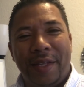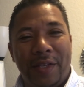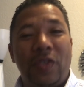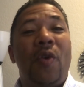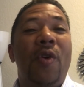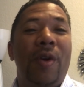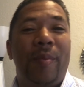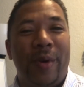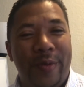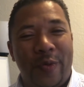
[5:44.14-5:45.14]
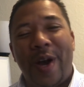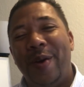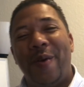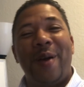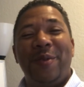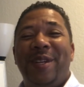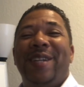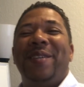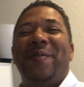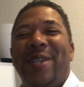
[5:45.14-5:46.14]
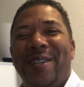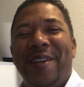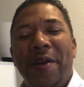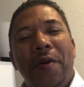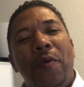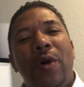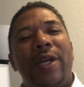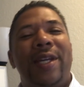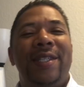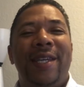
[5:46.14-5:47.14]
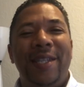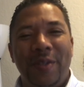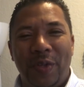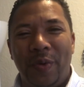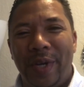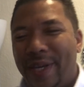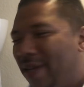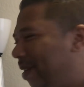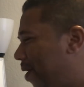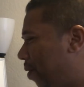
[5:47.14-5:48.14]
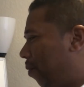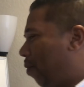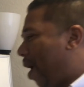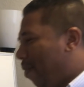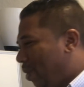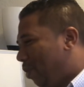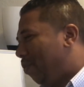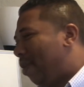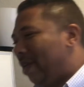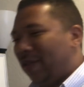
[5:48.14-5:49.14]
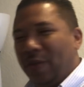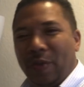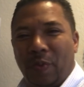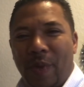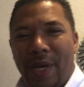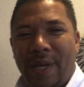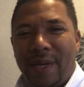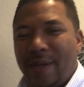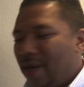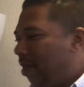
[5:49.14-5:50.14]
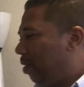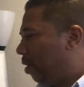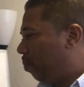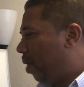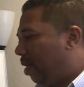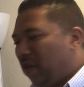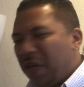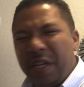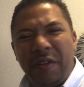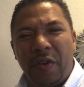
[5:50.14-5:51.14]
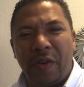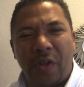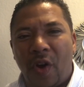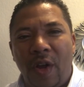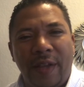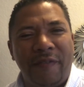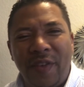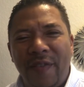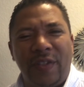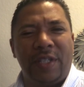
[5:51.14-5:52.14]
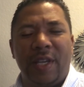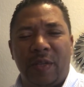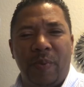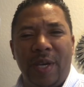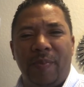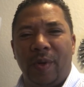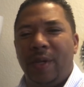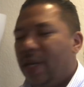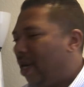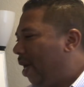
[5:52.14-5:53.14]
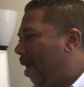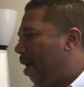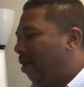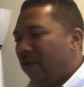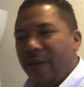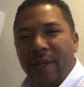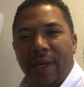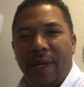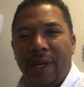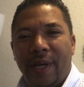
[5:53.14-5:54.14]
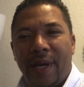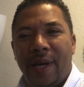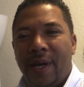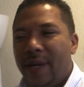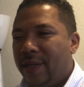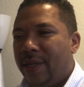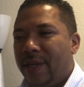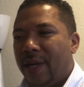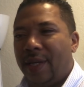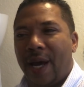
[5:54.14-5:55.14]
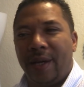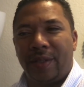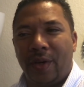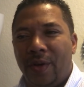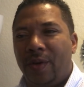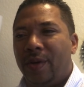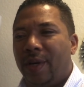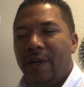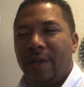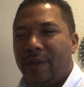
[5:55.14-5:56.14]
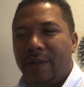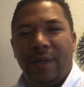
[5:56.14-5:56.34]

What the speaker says: this is horrible. Why would anyone want to continue doing it? Why would you want to spend this money? You're calling 56 people, and you're either getting a dial tone,